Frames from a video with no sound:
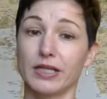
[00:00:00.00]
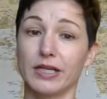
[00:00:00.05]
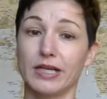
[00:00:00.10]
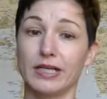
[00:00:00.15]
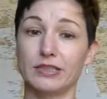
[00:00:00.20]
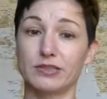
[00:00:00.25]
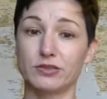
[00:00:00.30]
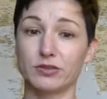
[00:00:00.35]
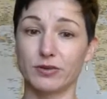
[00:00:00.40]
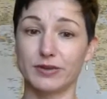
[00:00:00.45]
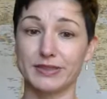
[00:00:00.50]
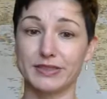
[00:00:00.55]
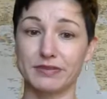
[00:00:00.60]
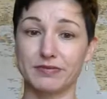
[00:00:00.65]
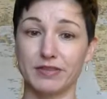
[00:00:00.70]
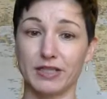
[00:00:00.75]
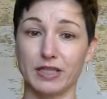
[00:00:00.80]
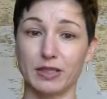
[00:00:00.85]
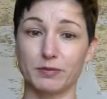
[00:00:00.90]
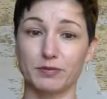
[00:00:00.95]
And so I
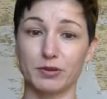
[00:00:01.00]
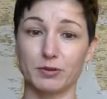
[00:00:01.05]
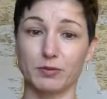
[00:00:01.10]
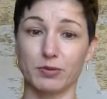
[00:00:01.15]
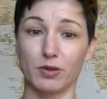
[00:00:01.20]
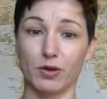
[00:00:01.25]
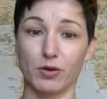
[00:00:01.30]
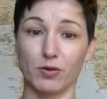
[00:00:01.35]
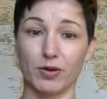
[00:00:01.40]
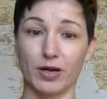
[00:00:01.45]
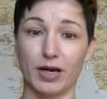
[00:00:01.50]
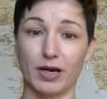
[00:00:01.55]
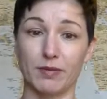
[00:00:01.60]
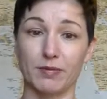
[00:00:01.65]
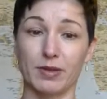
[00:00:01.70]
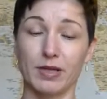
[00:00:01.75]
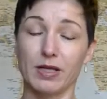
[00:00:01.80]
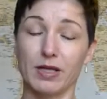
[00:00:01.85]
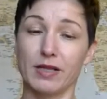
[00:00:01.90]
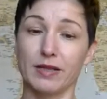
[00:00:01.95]
developed a
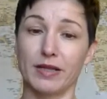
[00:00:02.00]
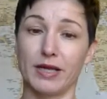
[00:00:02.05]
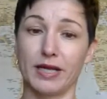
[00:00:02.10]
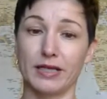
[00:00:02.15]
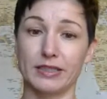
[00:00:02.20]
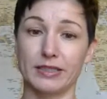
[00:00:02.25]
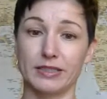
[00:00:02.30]
program that